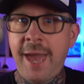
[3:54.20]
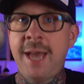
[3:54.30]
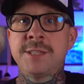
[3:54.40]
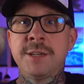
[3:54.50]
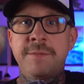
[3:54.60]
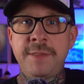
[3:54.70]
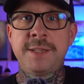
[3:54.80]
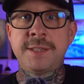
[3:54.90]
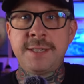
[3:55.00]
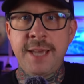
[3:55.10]
as of
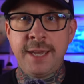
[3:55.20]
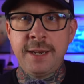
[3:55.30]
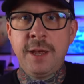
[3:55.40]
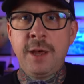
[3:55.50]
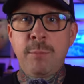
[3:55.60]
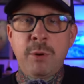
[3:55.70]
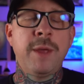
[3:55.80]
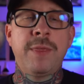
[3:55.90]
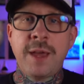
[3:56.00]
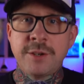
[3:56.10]
this date. But
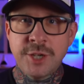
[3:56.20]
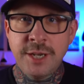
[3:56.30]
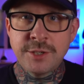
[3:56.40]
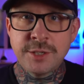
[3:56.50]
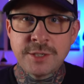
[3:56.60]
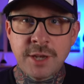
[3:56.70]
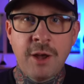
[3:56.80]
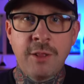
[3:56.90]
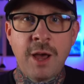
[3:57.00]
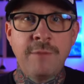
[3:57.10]
when that changes,
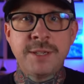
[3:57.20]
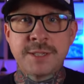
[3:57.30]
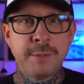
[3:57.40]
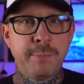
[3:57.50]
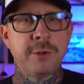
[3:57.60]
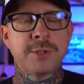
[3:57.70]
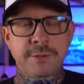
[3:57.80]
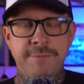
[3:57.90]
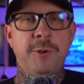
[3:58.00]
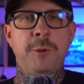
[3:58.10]
I'll obviously post
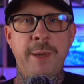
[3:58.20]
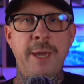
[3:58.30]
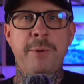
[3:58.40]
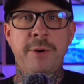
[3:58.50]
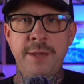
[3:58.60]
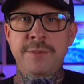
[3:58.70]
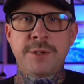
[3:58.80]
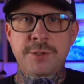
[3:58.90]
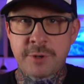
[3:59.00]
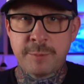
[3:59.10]
the full paper in the
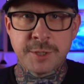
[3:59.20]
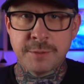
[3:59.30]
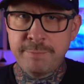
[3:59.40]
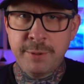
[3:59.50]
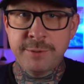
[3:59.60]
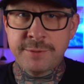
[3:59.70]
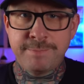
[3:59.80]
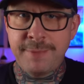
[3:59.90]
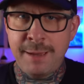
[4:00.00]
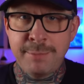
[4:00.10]
description. Both
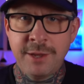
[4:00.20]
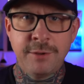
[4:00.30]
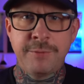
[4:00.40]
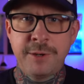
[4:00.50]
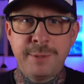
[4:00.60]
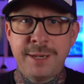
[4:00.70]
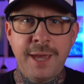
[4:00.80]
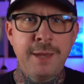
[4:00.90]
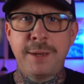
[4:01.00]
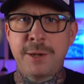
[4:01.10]
Abigail Friedman
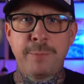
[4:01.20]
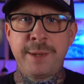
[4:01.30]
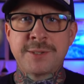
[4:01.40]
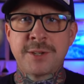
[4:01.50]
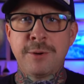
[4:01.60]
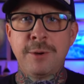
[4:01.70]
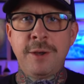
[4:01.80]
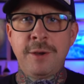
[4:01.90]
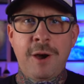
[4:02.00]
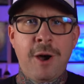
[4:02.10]
and Michael Pesko
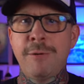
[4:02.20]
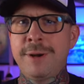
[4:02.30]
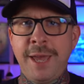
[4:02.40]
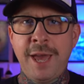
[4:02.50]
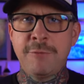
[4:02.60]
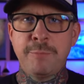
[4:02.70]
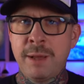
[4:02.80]
already have